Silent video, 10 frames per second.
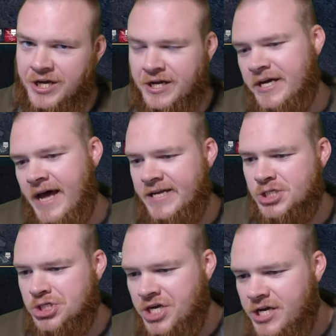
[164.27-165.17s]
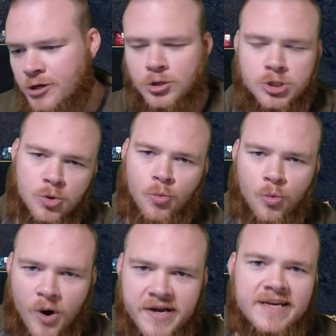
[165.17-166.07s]
It has cheaters
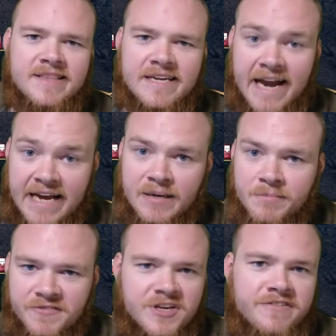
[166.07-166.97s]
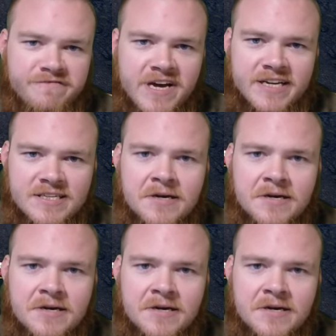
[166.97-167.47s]
right in the name of the effect.